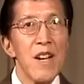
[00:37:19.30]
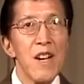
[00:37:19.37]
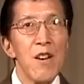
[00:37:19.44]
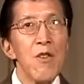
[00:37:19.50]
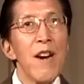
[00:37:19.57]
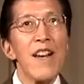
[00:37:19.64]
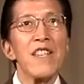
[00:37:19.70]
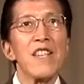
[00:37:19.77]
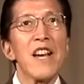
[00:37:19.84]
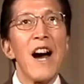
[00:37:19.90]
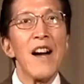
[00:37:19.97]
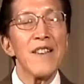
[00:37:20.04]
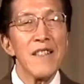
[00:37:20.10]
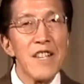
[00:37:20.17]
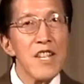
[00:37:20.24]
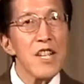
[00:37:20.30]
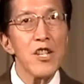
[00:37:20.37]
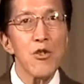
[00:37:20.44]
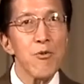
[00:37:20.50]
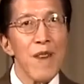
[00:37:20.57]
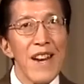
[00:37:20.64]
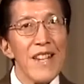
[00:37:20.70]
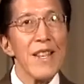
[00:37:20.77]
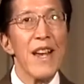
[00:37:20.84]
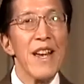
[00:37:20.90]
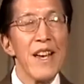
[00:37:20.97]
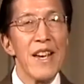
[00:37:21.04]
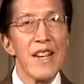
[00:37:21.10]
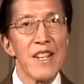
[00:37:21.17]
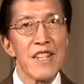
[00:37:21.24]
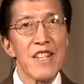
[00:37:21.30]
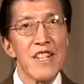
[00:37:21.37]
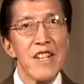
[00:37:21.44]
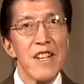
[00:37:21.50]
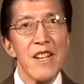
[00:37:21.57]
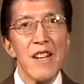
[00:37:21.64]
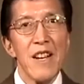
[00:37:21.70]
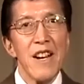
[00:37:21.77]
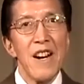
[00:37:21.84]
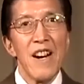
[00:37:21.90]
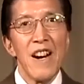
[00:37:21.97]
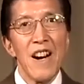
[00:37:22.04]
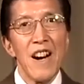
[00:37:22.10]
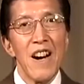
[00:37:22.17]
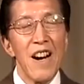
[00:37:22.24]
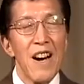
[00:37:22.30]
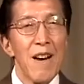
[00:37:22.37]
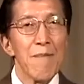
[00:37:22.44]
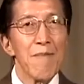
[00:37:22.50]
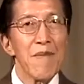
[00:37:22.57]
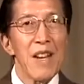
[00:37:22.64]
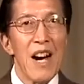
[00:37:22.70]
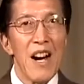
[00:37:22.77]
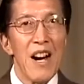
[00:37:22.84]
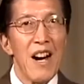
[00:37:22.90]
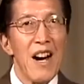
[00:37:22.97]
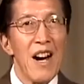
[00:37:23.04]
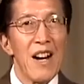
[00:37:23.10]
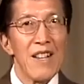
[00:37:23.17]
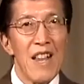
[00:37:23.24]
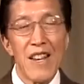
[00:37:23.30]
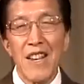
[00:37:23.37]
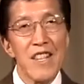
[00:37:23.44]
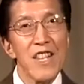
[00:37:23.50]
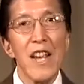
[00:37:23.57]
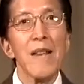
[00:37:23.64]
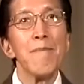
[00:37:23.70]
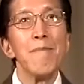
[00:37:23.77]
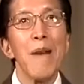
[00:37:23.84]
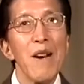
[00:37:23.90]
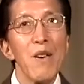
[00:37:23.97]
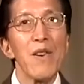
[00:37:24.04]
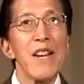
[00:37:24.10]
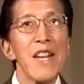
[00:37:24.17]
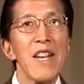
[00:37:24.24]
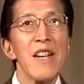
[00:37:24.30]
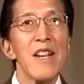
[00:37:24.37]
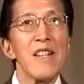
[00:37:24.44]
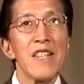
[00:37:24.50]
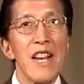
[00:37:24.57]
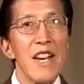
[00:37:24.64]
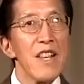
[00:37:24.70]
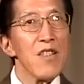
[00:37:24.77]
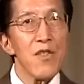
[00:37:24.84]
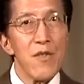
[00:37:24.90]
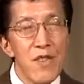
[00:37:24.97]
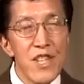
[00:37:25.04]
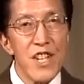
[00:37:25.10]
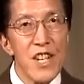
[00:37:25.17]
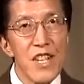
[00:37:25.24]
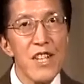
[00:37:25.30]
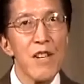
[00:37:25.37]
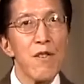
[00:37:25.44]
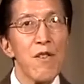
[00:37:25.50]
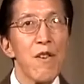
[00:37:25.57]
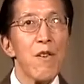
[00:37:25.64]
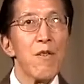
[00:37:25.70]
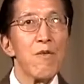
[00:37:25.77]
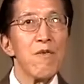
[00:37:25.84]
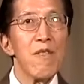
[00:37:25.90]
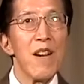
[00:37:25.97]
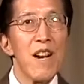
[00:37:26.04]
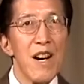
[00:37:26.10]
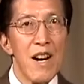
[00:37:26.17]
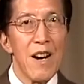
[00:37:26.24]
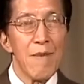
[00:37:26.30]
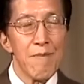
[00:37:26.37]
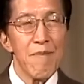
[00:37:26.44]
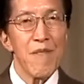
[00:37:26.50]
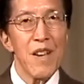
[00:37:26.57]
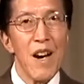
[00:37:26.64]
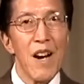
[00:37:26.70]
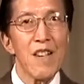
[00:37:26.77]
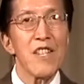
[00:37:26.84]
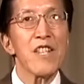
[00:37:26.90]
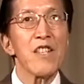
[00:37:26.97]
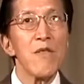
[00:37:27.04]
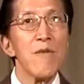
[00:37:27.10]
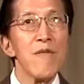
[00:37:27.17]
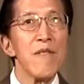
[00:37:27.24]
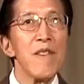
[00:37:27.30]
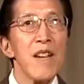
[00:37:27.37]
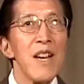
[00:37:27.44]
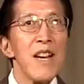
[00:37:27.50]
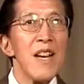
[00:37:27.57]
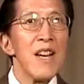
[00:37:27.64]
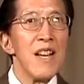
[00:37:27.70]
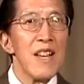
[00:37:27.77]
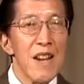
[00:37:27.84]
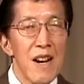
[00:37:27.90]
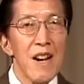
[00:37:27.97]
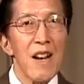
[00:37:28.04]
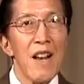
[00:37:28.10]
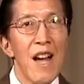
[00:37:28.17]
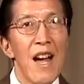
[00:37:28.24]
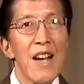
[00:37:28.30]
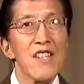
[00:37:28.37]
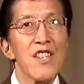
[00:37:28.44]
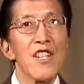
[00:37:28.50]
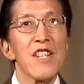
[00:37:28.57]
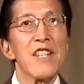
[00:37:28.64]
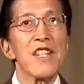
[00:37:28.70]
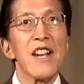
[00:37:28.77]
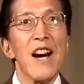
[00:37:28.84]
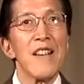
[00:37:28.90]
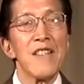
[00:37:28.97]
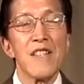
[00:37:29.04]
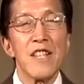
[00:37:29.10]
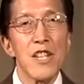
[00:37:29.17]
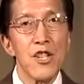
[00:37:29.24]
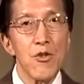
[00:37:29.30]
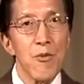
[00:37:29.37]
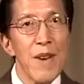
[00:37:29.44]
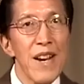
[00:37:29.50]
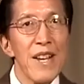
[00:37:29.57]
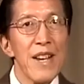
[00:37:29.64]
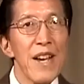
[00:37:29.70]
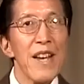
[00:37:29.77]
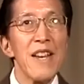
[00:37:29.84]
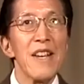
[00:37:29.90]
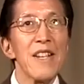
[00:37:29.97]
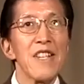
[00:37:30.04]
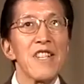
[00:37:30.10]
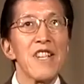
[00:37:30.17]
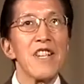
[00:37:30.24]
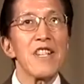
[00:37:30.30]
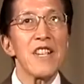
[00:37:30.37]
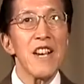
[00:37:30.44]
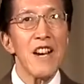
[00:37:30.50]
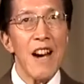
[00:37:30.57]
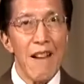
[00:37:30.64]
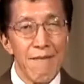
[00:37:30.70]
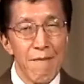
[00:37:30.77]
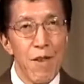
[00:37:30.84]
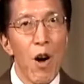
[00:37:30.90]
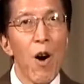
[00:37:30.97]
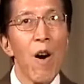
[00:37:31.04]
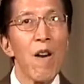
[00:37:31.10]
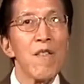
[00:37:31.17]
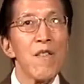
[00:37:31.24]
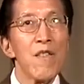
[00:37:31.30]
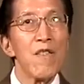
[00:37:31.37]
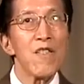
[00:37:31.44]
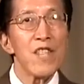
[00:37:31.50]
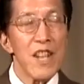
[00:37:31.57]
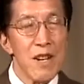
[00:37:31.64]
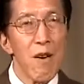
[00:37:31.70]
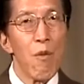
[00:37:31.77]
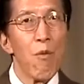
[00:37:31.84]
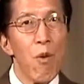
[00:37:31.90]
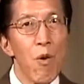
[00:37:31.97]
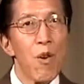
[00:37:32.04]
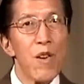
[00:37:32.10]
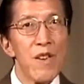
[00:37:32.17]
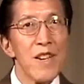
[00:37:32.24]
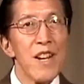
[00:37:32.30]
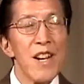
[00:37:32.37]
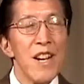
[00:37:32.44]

who has gotten straight A's, let's say Mary is a 13-year-old student in a class, she's gotten straight A's, she's gotten honors and award.